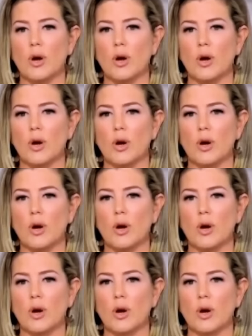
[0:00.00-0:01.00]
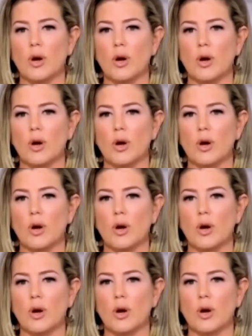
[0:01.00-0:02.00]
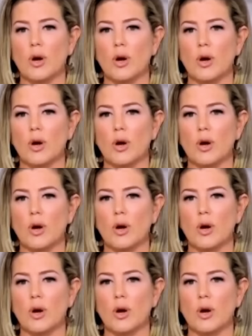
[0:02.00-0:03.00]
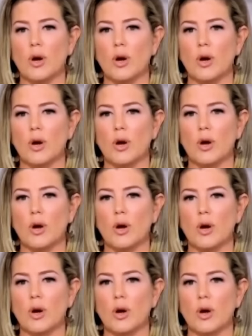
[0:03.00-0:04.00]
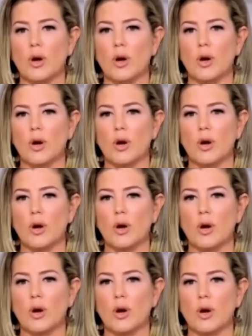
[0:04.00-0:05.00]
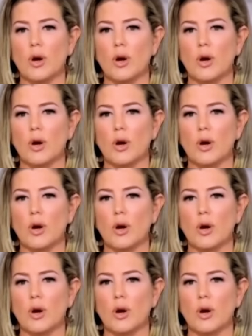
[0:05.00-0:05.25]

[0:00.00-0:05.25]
This person isn't speaking.